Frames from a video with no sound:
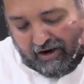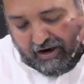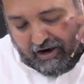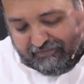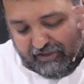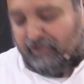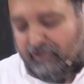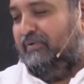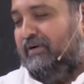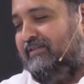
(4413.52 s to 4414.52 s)
the
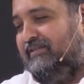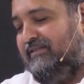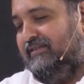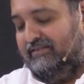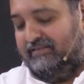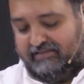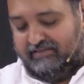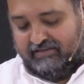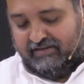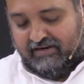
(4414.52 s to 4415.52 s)
universe,
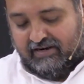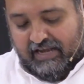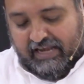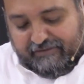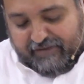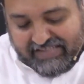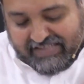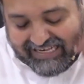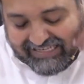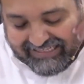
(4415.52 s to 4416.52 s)
if he's
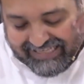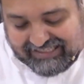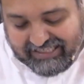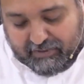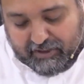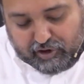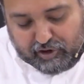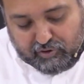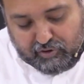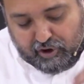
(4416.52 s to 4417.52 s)
accessible
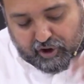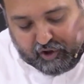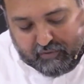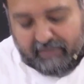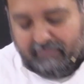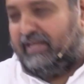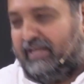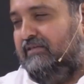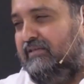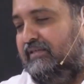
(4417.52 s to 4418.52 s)
to human
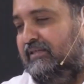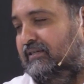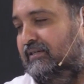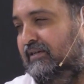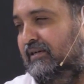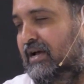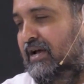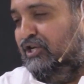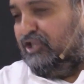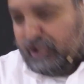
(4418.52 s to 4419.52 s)
beings,
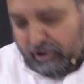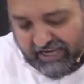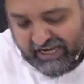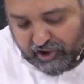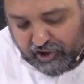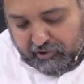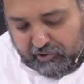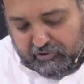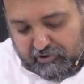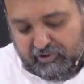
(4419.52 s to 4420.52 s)
should he
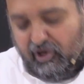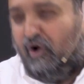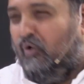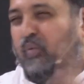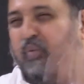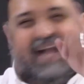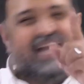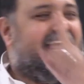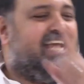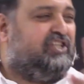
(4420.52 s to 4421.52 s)
choose one
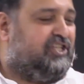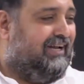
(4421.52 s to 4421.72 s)
nation